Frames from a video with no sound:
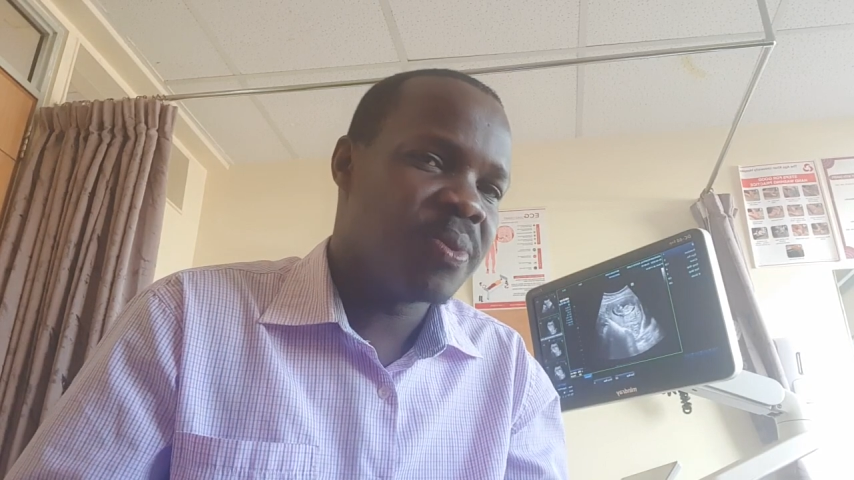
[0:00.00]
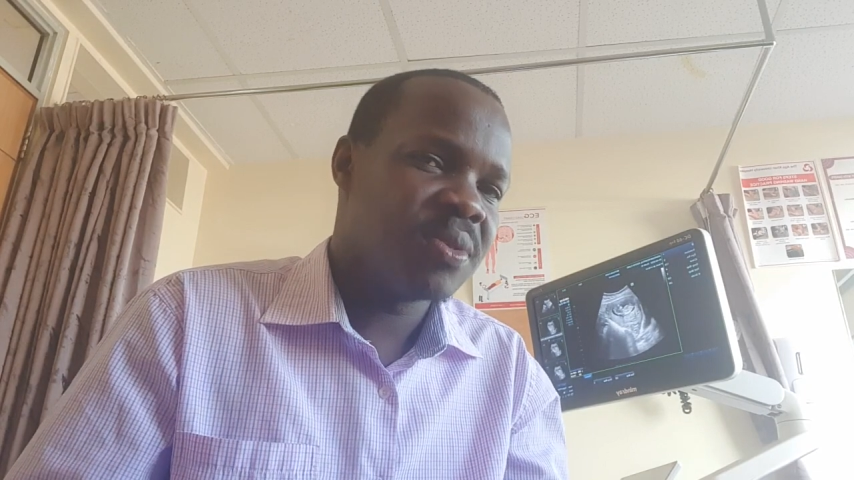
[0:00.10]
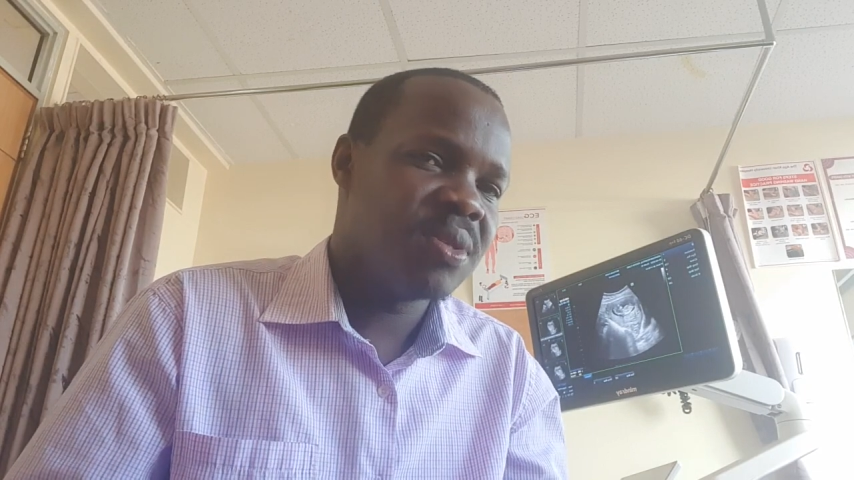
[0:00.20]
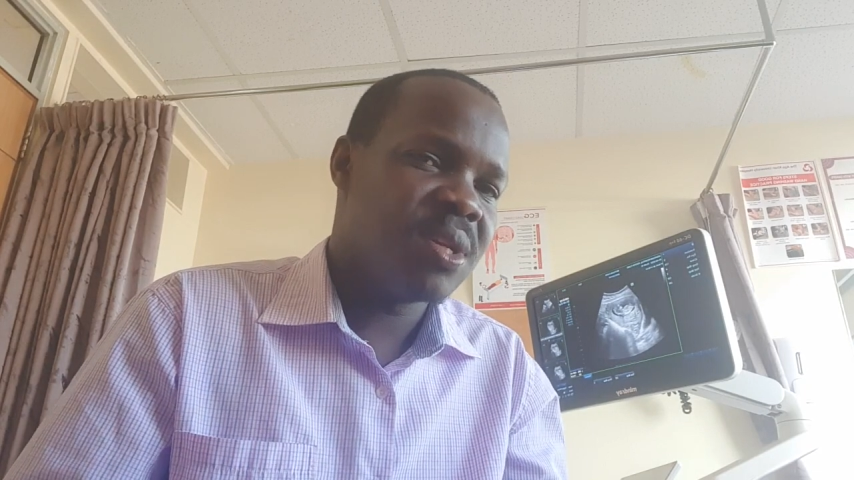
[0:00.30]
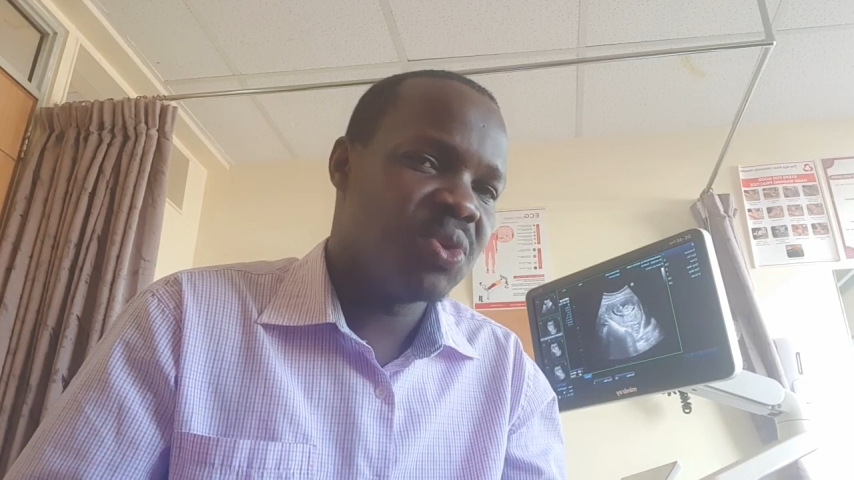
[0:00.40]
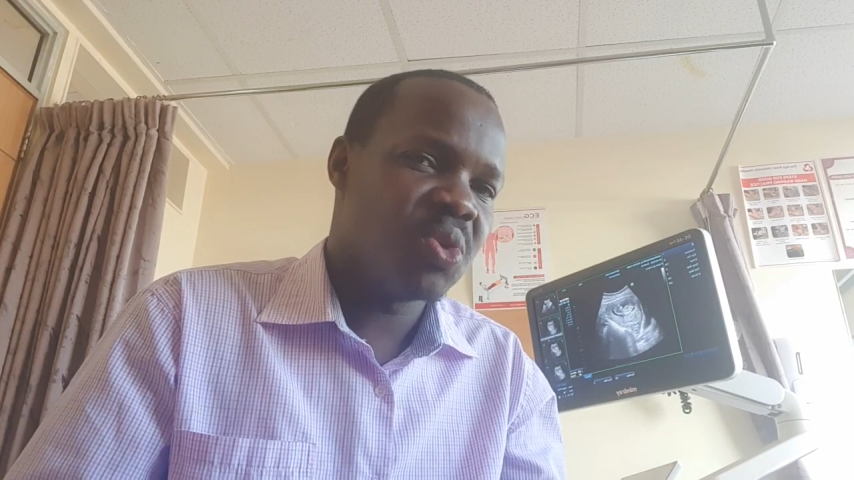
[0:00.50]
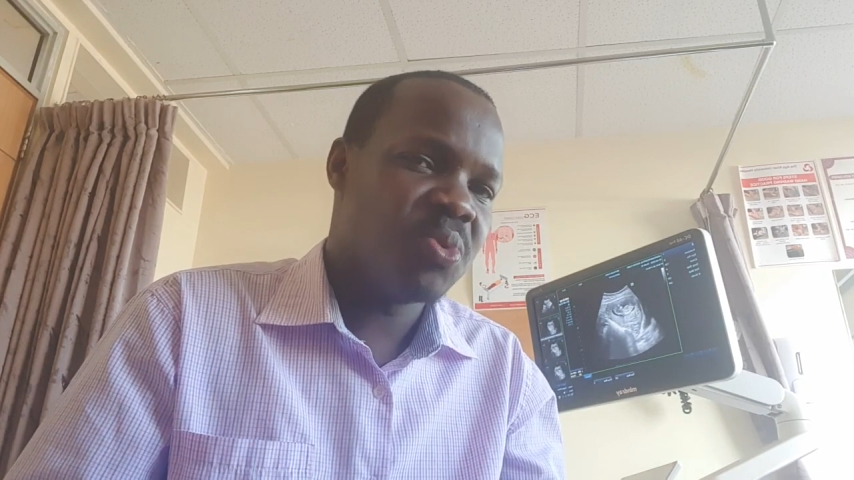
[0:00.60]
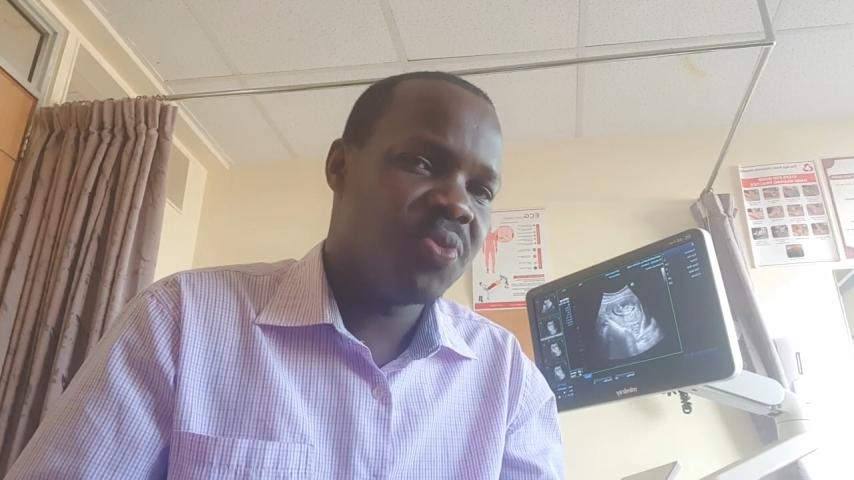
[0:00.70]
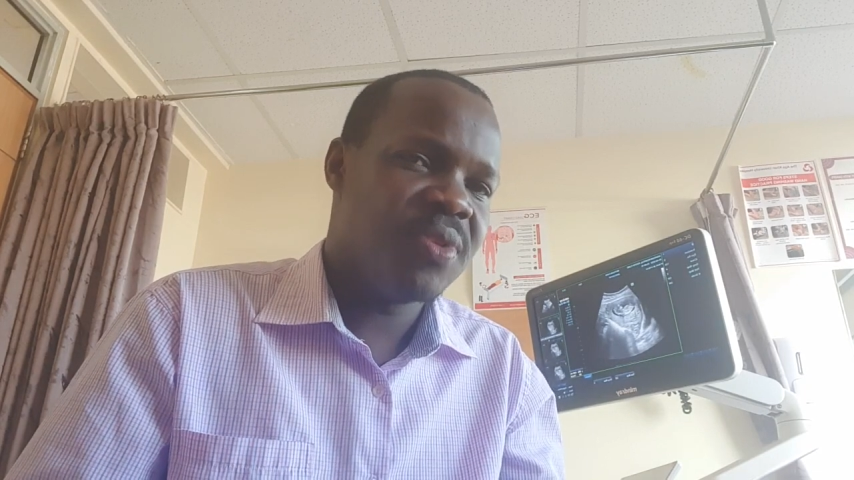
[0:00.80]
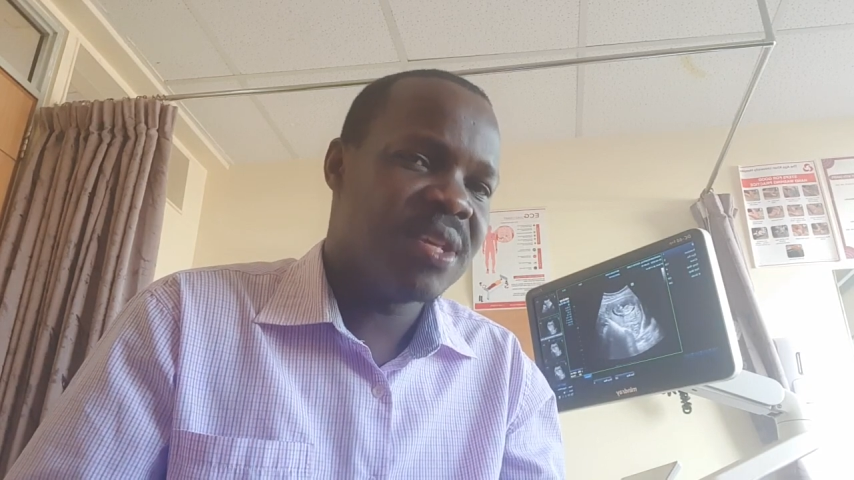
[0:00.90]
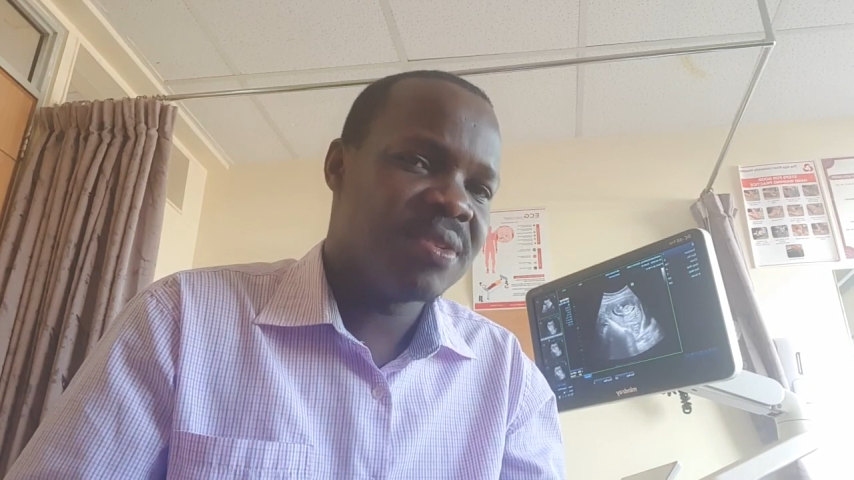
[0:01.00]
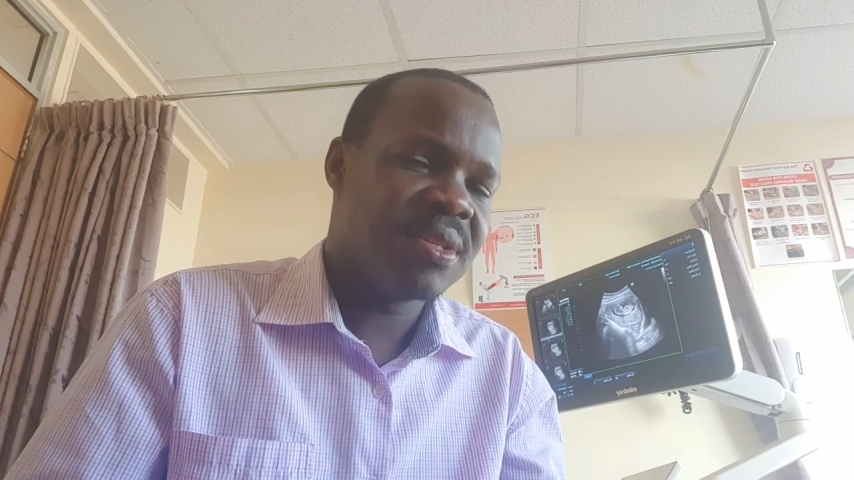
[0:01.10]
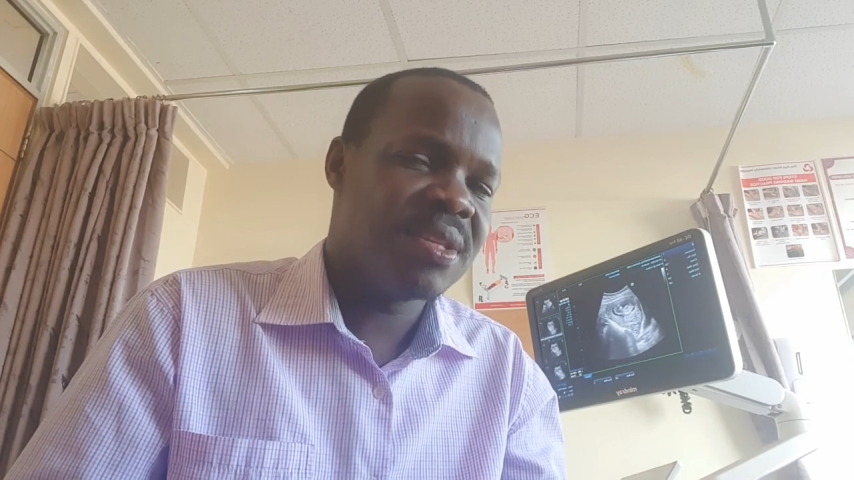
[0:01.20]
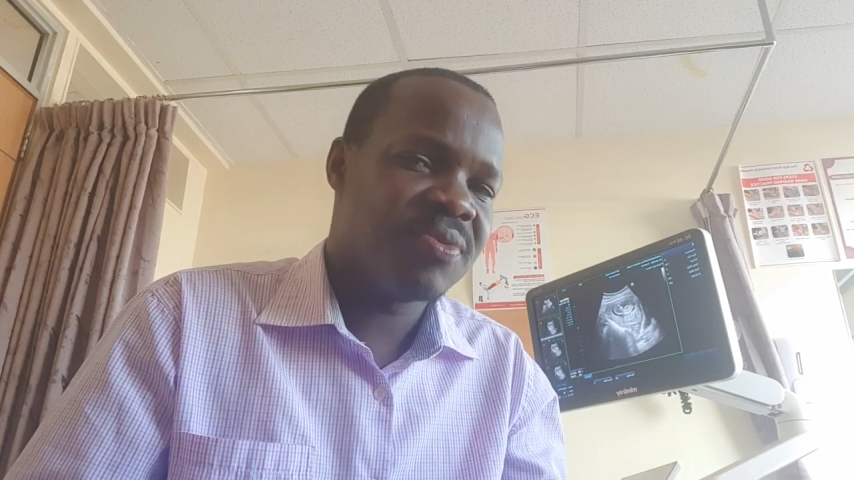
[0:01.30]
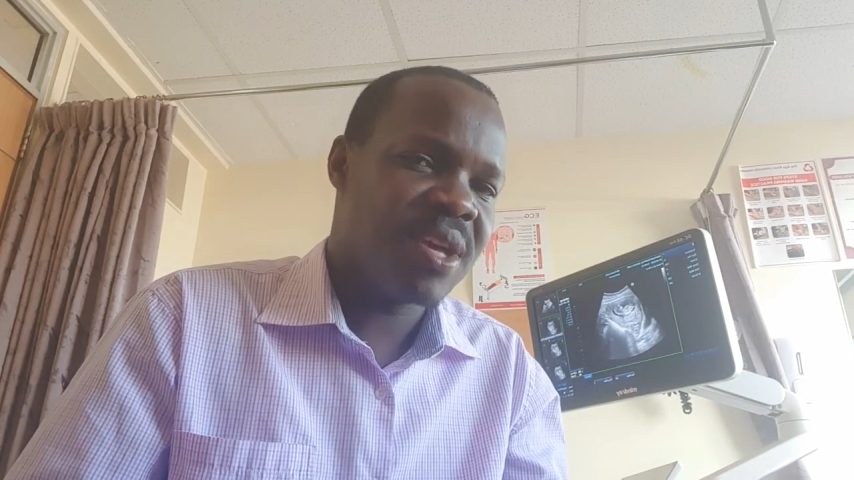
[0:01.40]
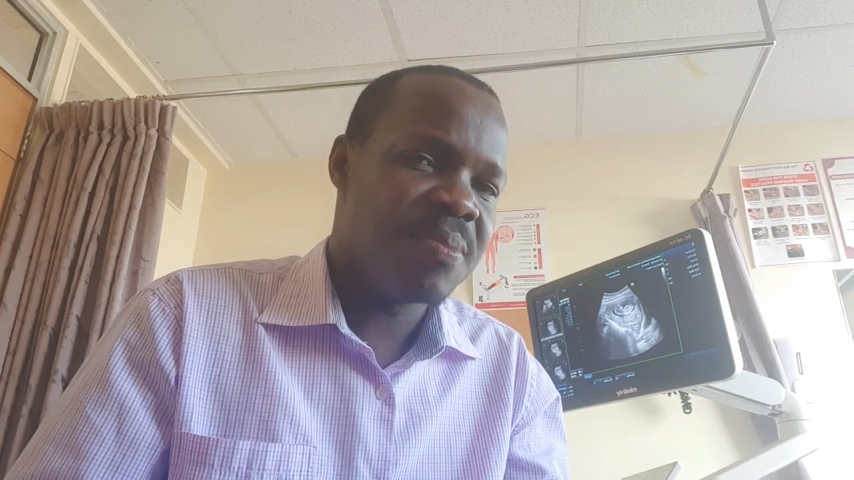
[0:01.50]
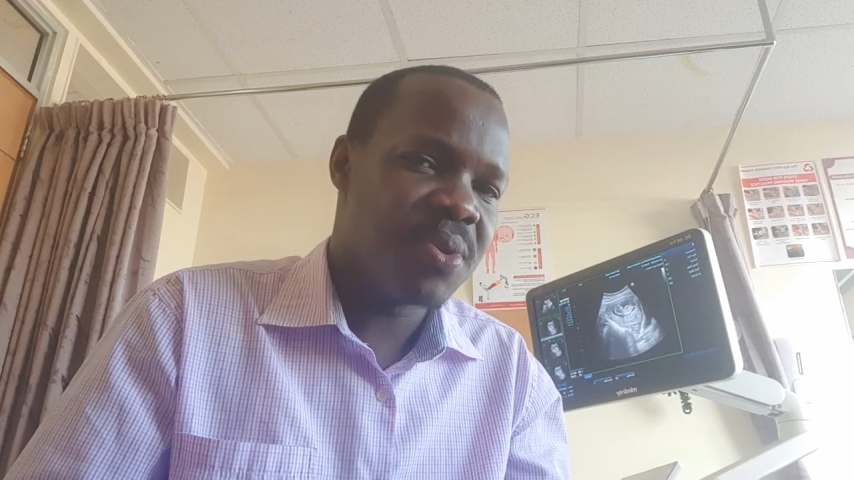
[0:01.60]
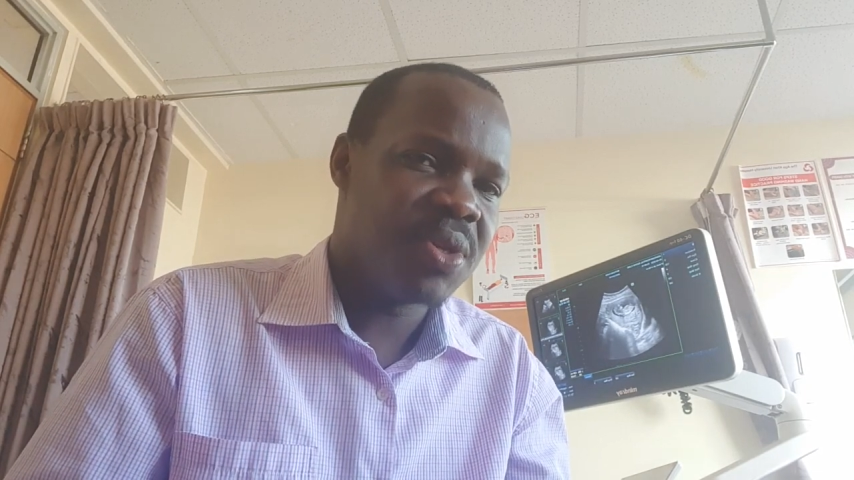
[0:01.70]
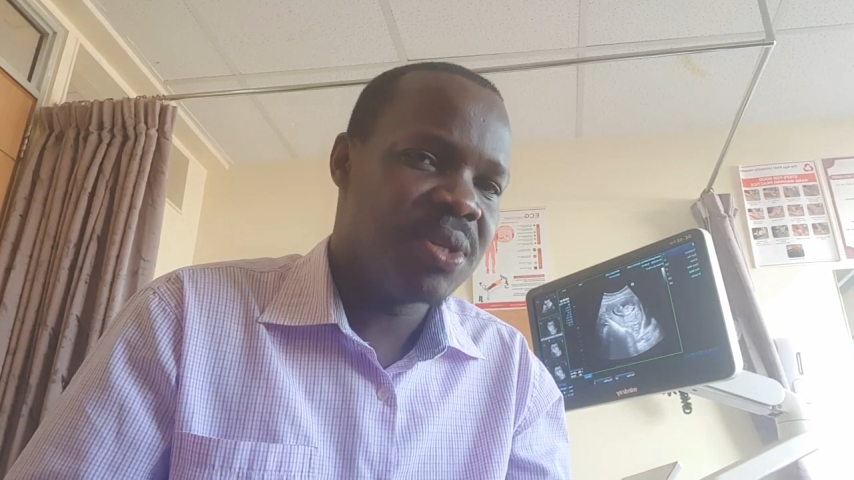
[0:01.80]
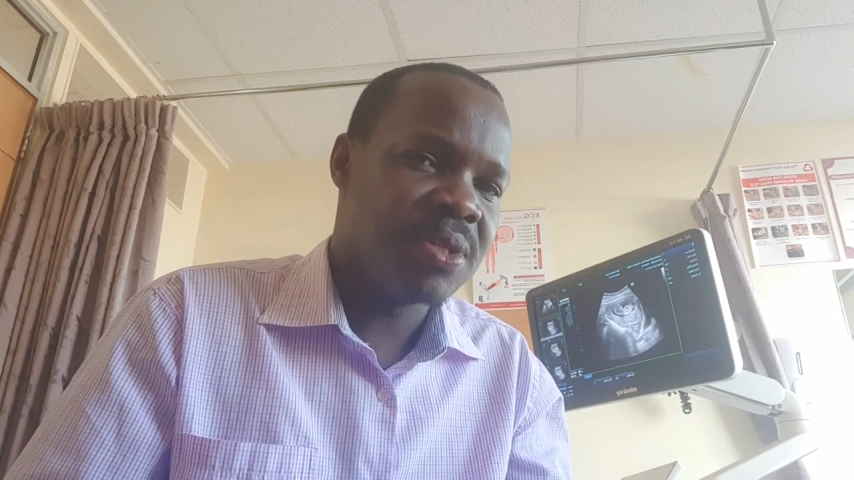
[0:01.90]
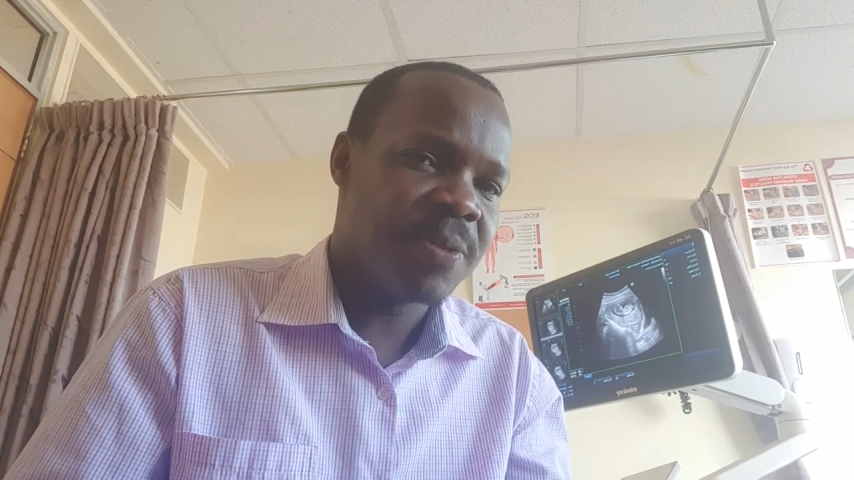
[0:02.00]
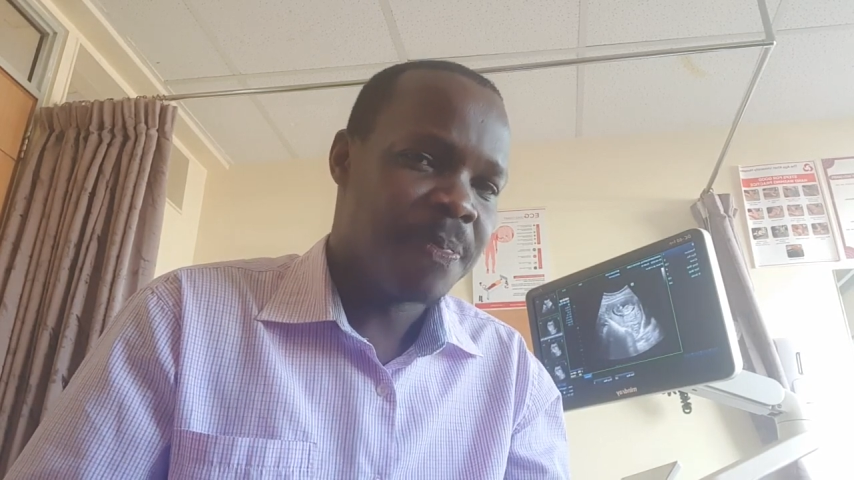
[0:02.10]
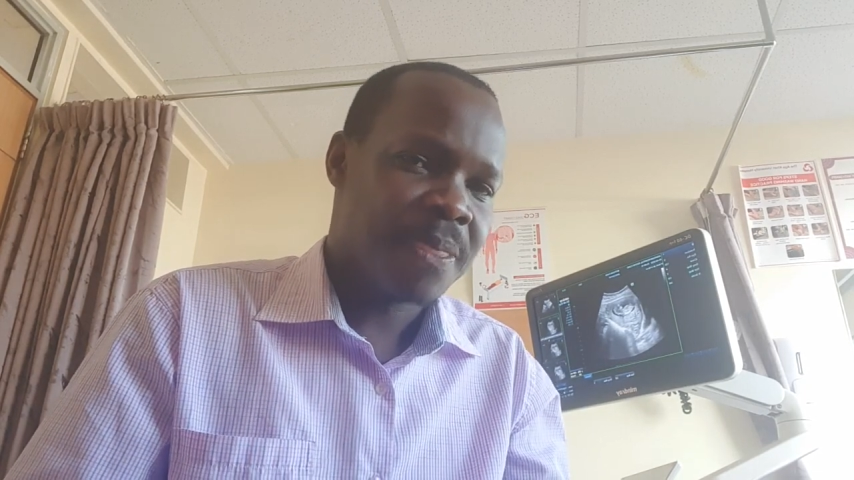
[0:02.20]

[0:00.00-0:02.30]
procedure to remove these fibroids,